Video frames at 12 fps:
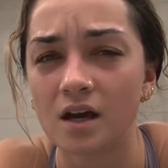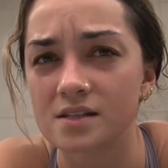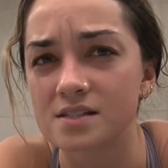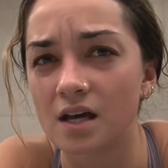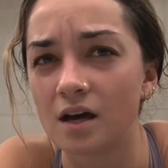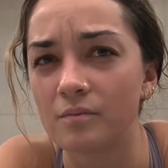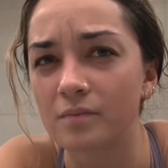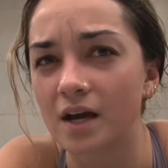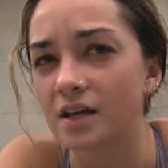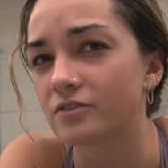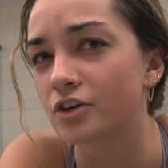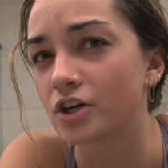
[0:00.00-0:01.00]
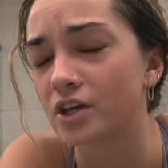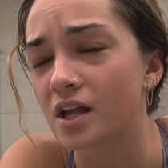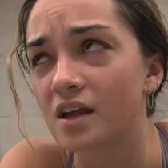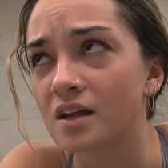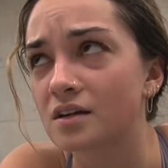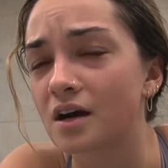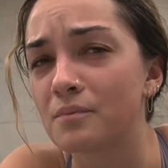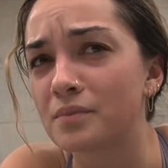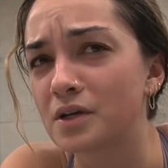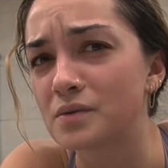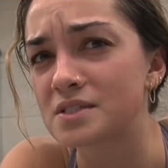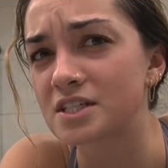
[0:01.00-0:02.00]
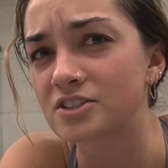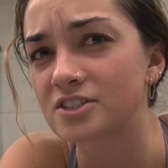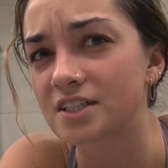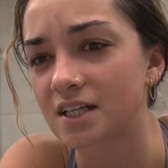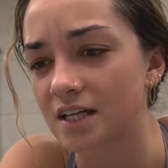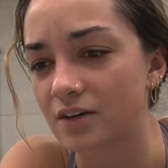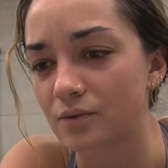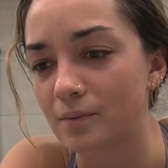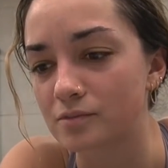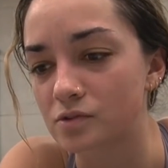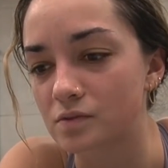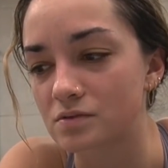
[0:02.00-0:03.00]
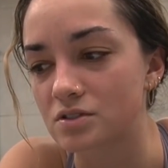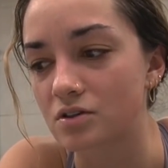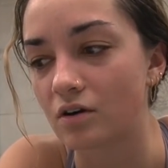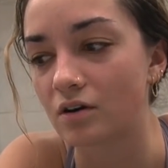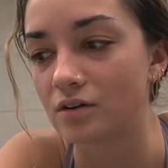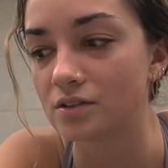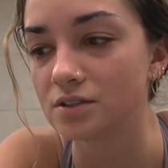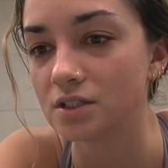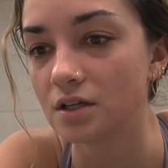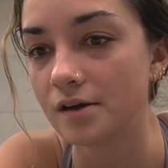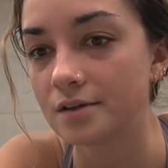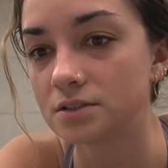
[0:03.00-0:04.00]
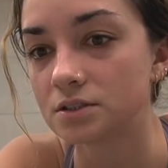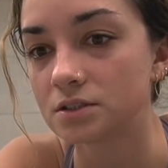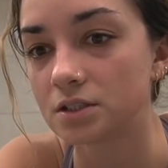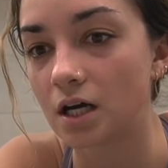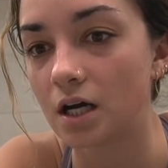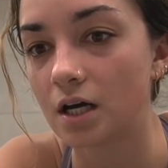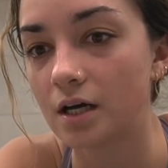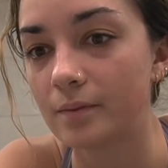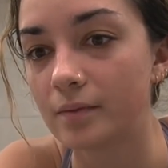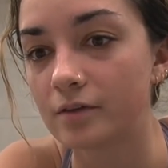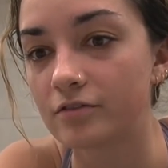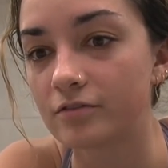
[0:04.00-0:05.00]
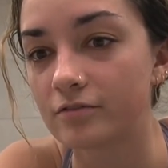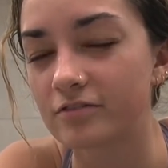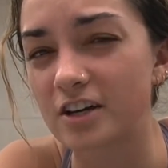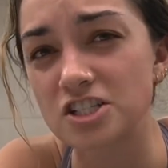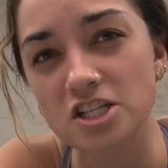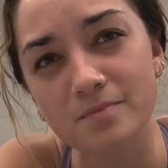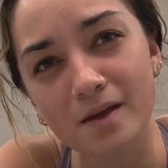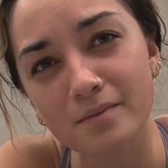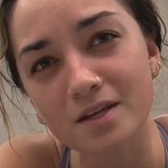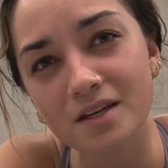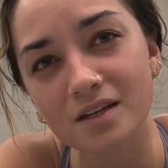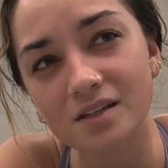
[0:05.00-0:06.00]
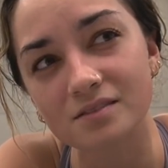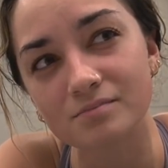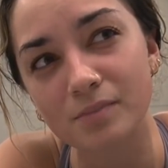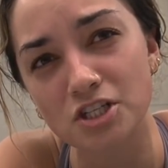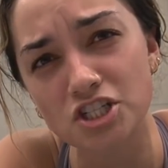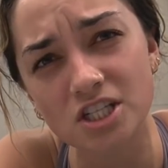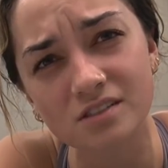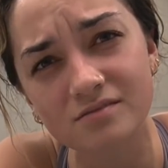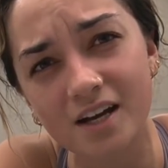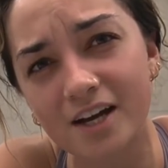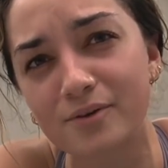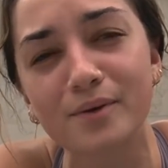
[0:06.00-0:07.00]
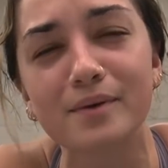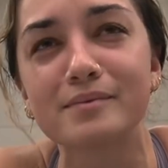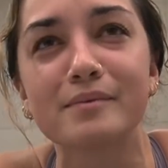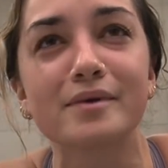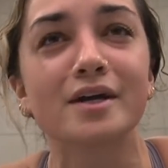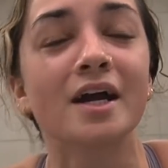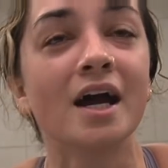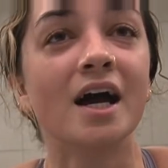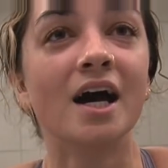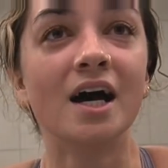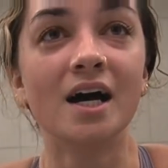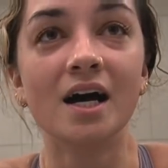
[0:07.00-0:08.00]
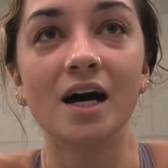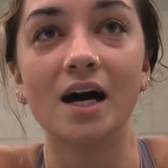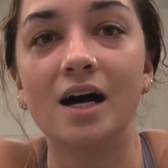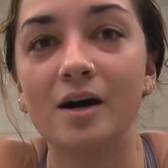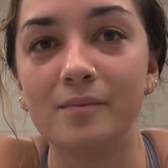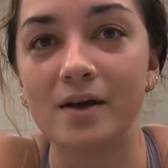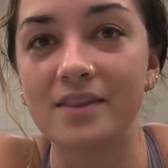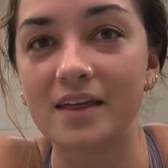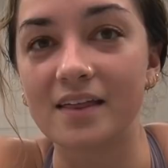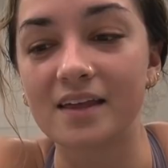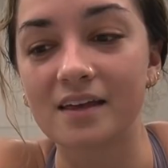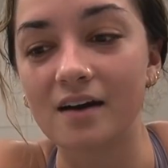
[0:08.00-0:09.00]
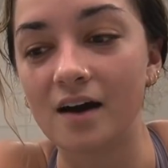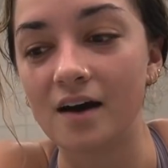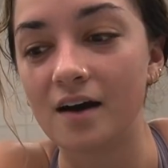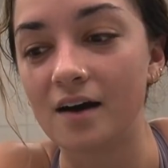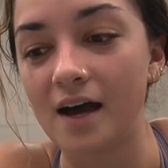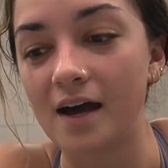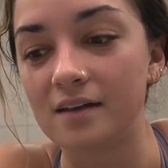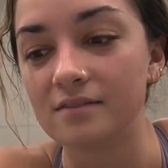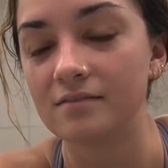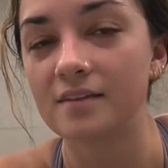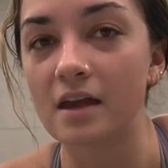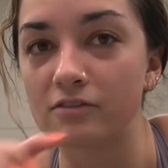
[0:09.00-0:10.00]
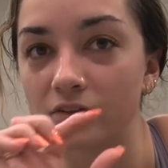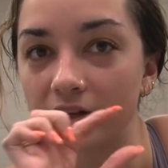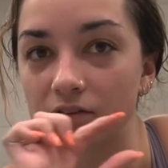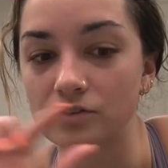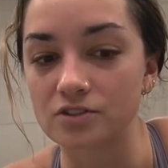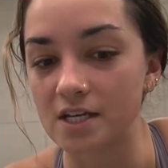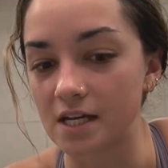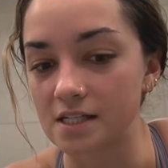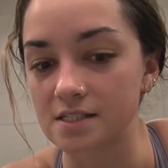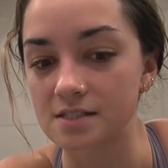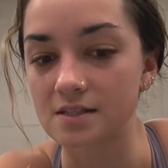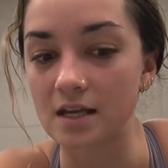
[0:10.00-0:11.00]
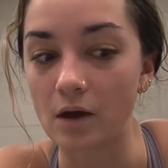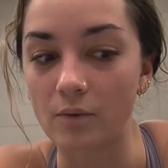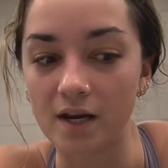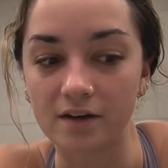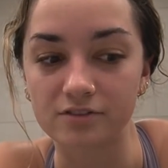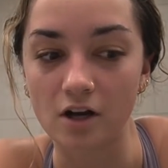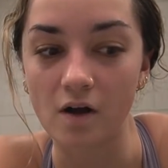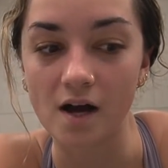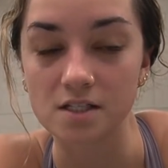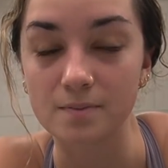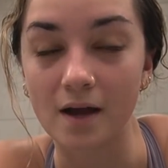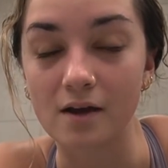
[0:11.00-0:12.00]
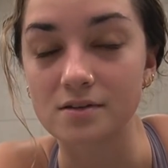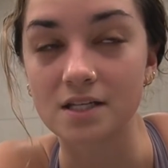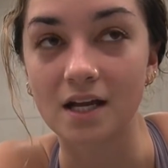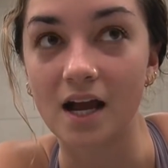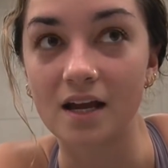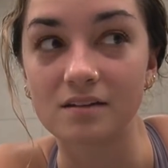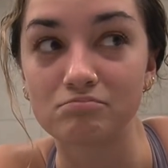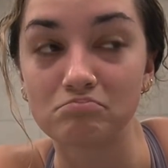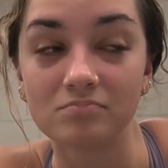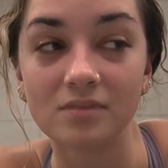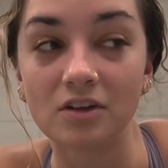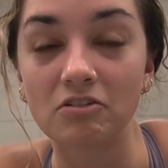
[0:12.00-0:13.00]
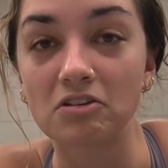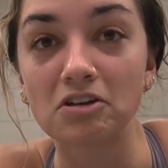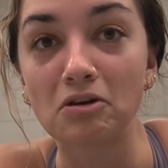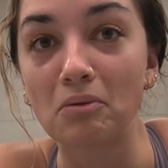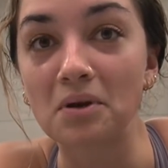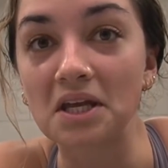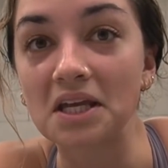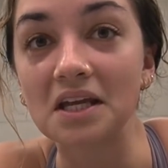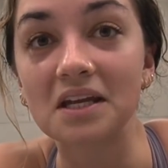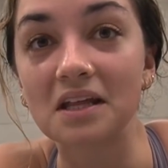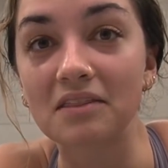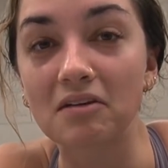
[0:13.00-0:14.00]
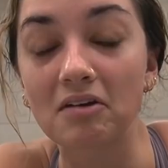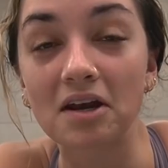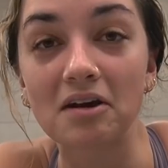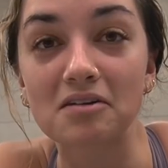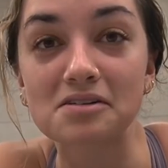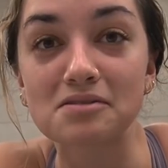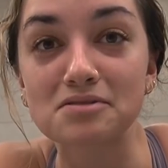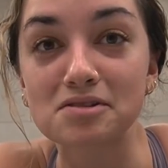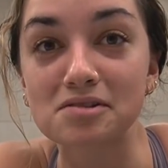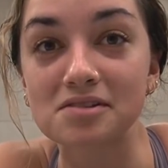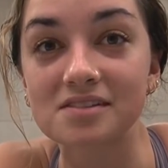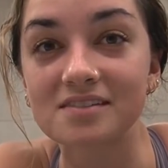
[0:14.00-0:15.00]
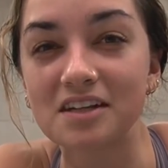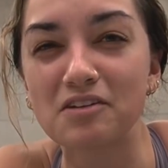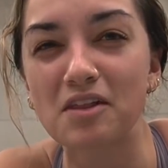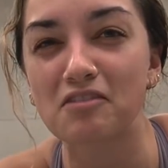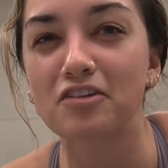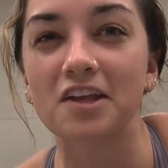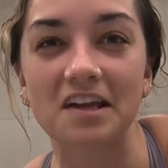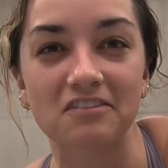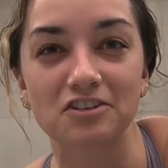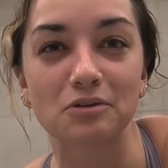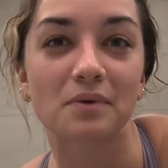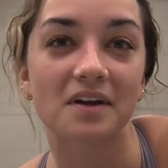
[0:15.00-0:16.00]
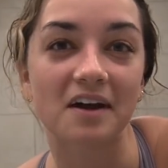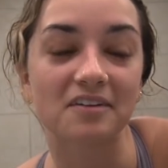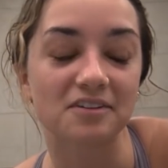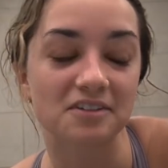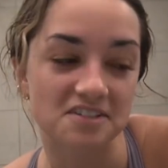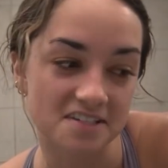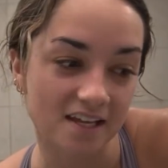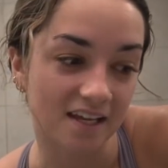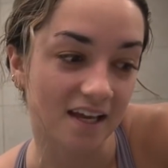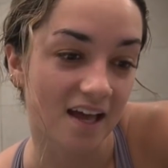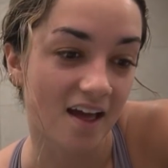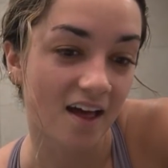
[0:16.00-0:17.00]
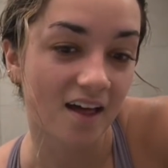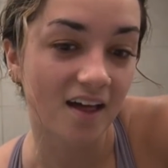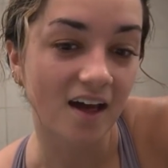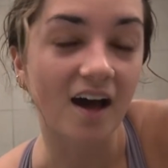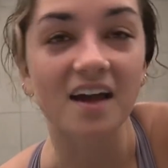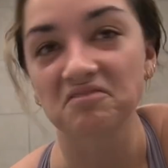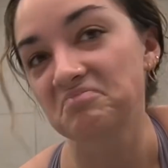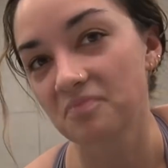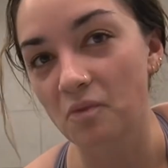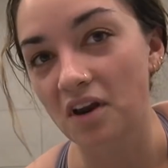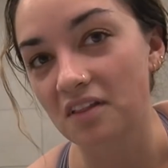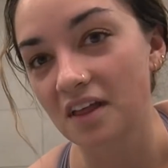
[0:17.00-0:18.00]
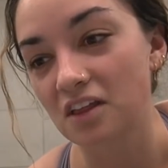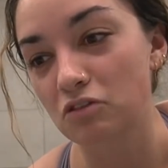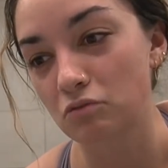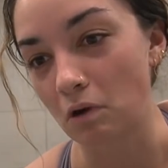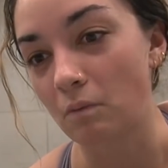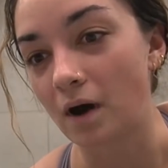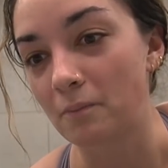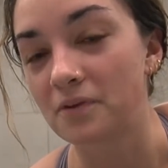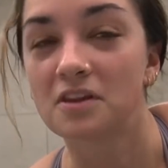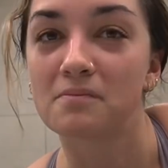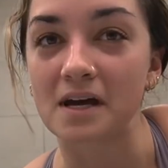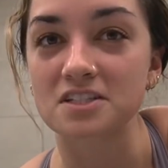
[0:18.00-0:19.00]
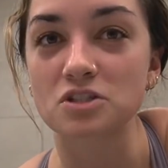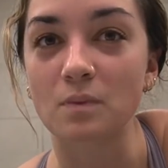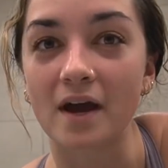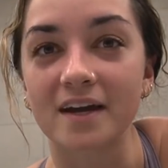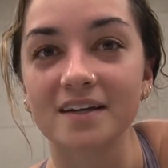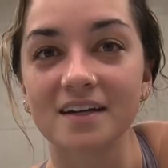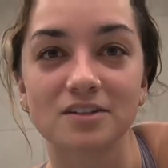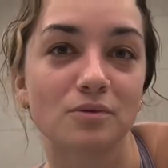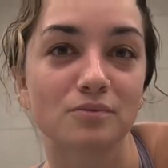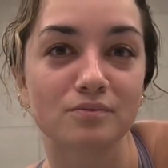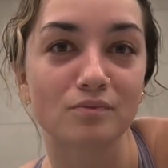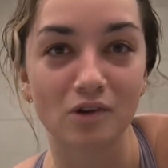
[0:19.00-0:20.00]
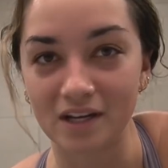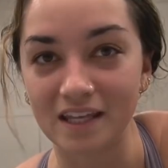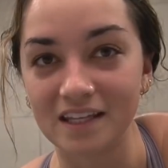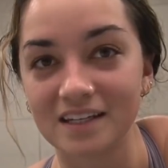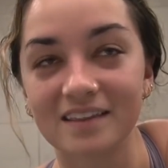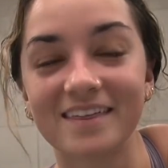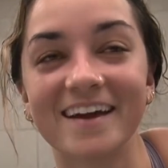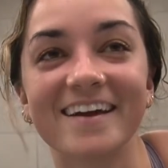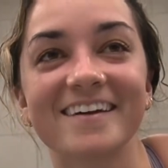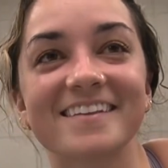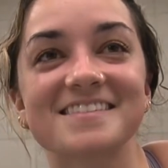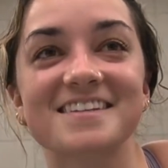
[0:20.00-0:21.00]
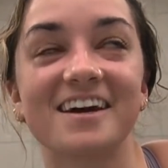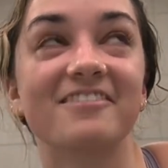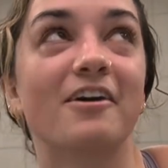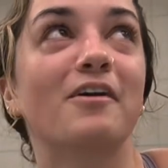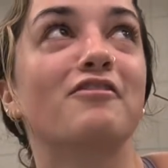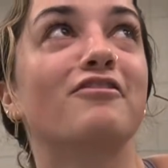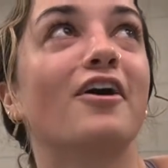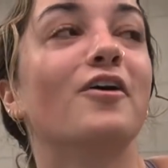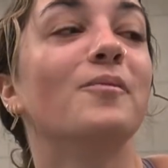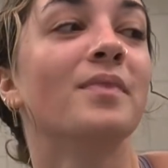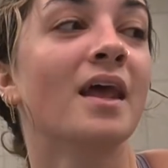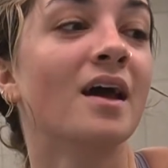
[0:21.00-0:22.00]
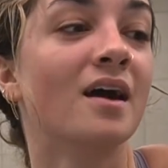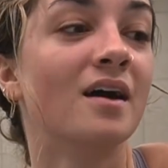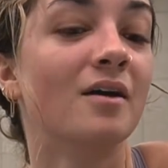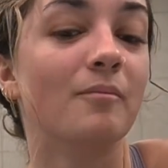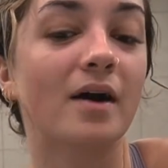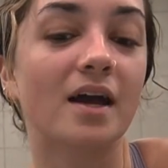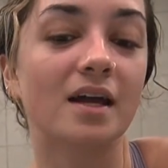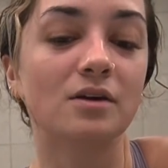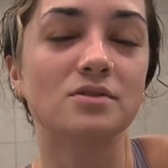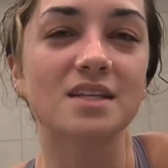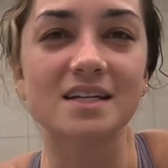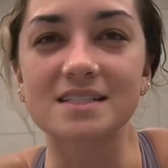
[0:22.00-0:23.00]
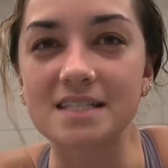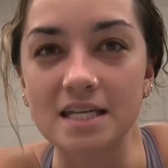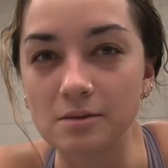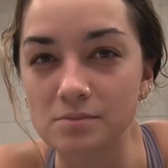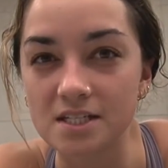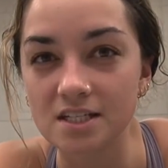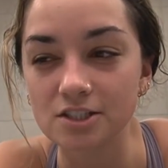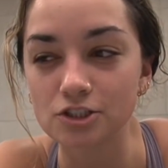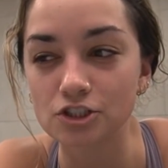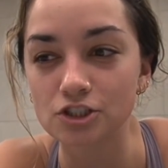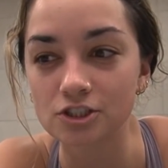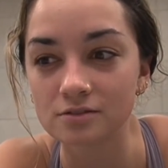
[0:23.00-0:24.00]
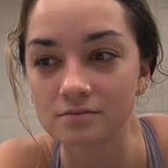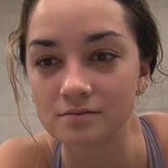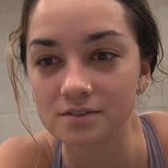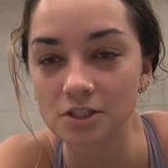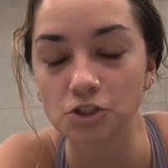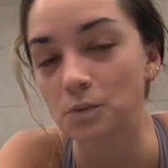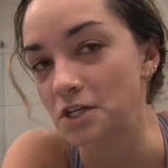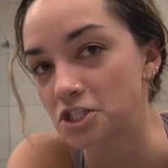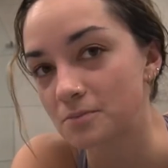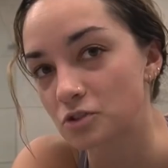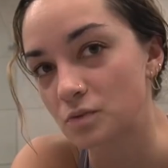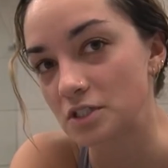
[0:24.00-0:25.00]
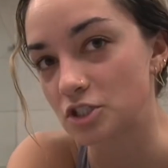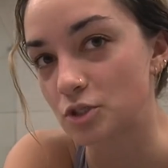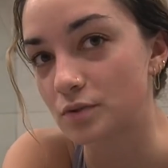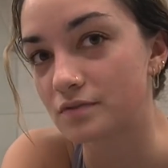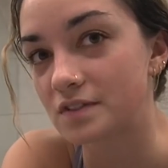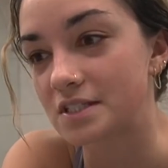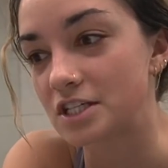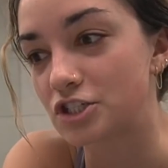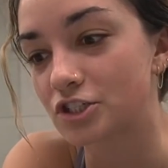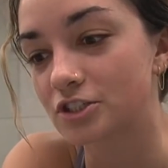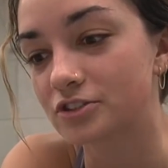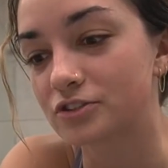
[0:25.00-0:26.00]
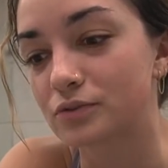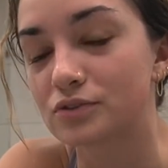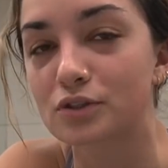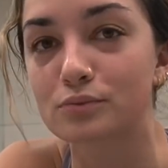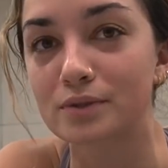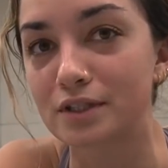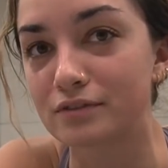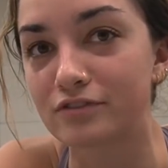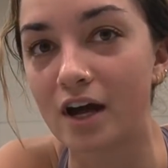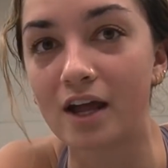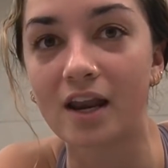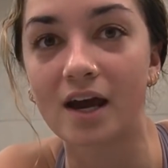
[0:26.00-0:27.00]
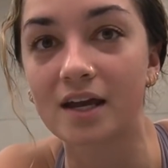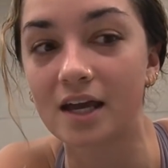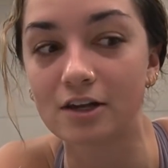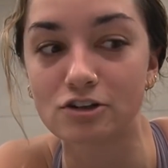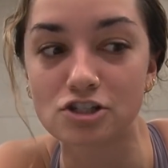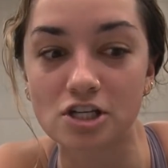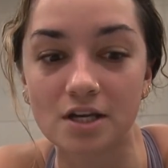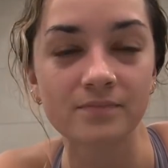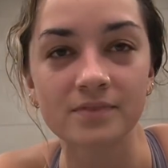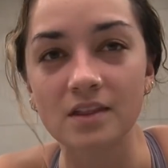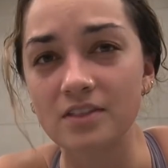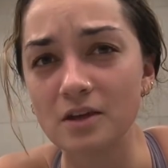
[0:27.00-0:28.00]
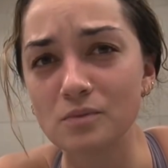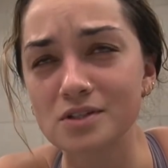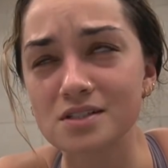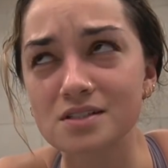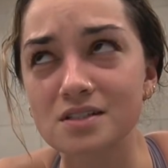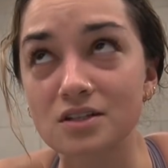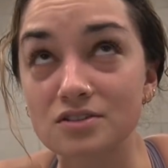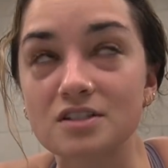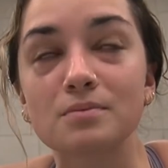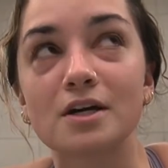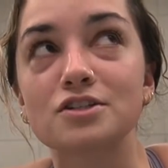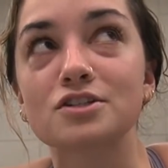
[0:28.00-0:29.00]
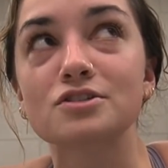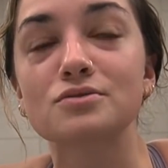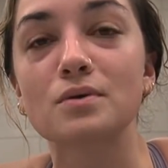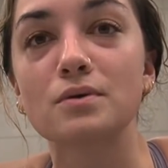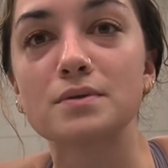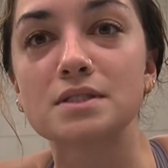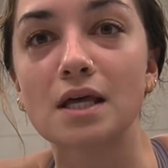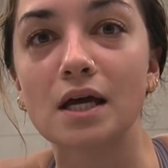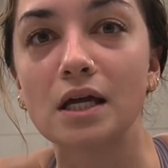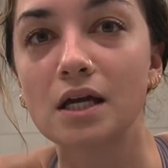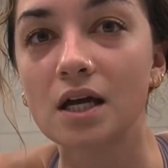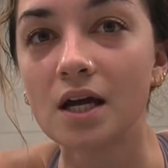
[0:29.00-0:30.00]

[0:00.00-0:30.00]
some kind of cookie company was there tonight. I don't remember what it was called. Um, fudgy maybe? Pudgy? I don't remember. Um, and they like uh, had gave you like little tickets to get one after class, but I was like, I literally don't want to eat anything right now because it was just, you know, that feeling after you work out and you're just like, I want to like throw up in the best way. I don't want to eat anything. That's kind of how I felt. But it was like a team teach situation between two of the teachers. So it was like really fun, high energy. The theme was guilty pleasure. So it was like